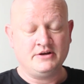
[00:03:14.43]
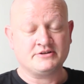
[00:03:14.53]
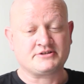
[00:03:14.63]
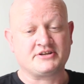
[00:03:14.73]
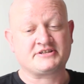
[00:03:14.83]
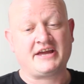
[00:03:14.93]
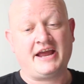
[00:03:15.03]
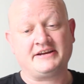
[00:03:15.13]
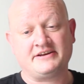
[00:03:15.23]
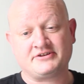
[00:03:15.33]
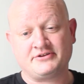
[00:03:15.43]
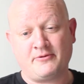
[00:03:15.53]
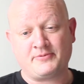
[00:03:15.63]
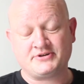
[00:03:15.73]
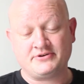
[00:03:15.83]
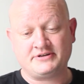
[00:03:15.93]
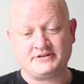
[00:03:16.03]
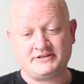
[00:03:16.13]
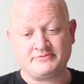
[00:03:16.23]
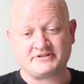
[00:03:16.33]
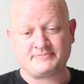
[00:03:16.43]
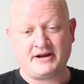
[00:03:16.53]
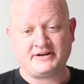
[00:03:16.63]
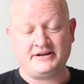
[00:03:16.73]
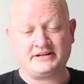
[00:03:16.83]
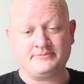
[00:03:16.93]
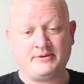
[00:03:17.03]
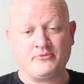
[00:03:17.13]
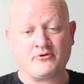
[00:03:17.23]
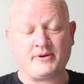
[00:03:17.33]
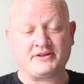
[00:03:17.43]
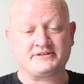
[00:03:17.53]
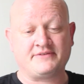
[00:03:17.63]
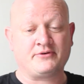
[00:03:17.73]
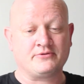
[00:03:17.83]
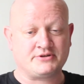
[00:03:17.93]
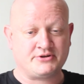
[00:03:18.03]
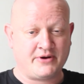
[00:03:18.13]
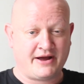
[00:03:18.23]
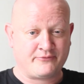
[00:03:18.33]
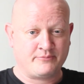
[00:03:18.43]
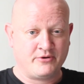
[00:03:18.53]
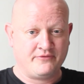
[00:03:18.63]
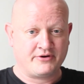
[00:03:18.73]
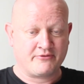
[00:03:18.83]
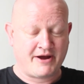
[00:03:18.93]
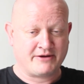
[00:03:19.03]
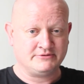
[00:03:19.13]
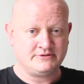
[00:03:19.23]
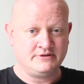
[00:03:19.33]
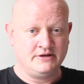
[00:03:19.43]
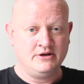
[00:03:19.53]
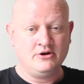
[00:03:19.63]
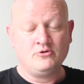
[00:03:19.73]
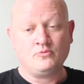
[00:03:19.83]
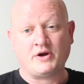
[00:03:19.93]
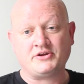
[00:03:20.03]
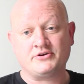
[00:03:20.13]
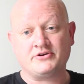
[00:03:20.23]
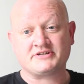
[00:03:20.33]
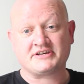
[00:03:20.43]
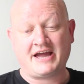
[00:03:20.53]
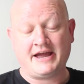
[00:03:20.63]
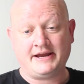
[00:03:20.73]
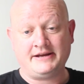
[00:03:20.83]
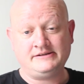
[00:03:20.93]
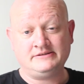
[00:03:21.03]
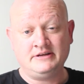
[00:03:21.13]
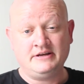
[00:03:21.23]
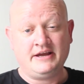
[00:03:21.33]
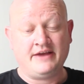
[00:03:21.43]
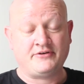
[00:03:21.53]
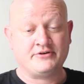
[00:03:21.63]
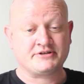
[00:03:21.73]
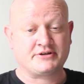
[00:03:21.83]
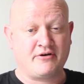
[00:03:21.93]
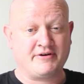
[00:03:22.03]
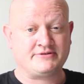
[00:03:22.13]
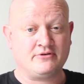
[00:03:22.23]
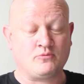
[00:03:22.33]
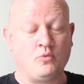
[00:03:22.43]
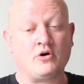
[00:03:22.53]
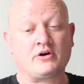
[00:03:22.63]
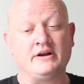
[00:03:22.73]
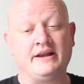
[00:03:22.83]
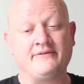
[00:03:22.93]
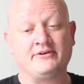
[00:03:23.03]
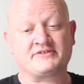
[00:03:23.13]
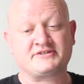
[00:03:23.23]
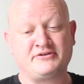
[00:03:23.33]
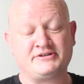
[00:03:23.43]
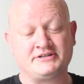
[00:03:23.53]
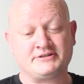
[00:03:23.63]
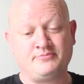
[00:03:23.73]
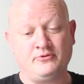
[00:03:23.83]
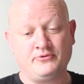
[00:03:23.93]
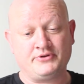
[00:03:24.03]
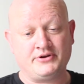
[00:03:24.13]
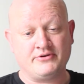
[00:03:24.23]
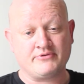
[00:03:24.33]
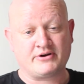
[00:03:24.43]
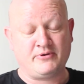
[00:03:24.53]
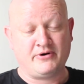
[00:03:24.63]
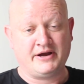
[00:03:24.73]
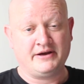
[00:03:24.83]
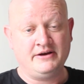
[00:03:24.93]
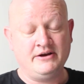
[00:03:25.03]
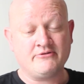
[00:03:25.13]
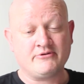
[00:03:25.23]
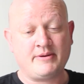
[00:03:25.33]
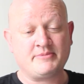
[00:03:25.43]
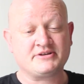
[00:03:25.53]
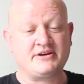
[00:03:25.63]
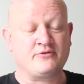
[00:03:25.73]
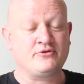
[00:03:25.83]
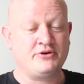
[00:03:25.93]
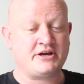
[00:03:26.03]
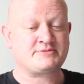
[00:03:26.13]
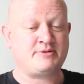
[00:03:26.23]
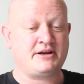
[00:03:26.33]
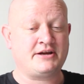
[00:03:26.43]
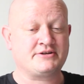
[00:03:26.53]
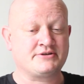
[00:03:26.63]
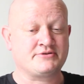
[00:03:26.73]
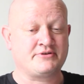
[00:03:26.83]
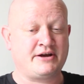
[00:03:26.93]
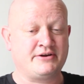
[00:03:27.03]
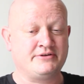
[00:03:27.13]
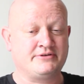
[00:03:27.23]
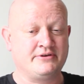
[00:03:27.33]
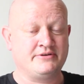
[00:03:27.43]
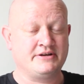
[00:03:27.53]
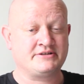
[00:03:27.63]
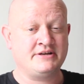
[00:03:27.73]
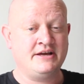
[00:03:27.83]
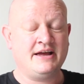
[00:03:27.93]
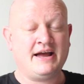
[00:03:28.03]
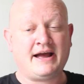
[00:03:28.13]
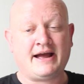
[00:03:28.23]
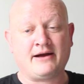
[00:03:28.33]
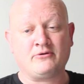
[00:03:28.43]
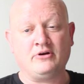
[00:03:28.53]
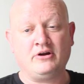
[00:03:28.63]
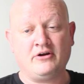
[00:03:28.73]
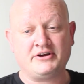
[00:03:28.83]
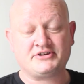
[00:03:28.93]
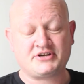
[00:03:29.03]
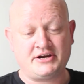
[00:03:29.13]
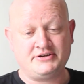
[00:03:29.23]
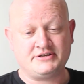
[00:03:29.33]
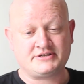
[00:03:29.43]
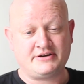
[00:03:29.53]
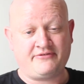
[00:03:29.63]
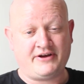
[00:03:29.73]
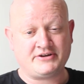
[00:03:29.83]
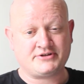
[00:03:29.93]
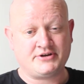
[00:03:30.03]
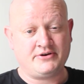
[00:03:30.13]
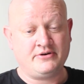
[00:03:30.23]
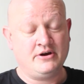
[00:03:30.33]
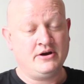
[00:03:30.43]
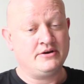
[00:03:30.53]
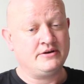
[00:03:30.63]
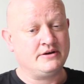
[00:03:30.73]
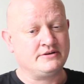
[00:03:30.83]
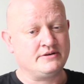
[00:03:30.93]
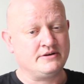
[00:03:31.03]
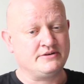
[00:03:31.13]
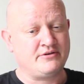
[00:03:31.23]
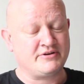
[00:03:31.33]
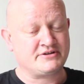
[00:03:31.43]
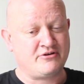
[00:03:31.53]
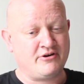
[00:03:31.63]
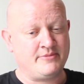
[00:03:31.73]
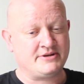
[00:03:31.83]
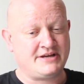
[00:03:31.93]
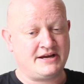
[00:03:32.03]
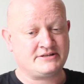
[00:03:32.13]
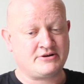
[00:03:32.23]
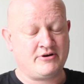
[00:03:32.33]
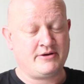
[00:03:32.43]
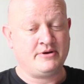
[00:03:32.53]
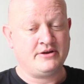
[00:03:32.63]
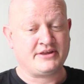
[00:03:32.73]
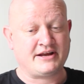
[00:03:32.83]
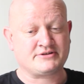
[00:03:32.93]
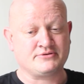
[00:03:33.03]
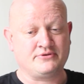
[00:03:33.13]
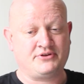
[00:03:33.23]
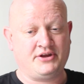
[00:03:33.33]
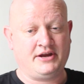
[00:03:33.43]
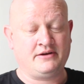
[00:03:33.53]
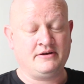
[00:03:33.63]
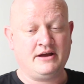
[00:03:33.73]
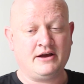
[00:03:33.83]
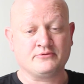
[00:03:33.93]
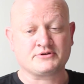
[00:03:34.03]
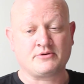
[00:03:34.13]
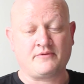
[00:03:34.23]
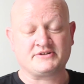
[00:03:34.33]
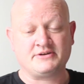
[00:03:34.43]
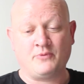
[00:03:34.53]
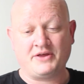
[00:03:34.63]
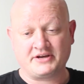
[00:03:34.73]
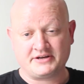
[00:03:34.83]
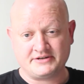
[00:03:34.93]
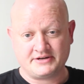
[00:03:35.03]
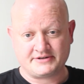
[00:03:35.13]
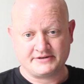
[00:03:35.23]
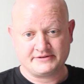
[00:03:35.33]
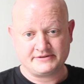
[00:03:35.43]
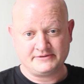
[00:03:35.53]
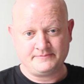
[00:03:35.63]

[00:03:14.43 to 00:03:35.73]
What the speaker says: So this again gives you the opportunity to explain a little bit more about the difficulties you have in moving around, when you use a cane, if you use a guide dog, what level of sighted support that you require. Remember to give good explanations on how you do this, how light changes can affect you, nighttime and daytime, that sort of thing, and also obviously weather conditions.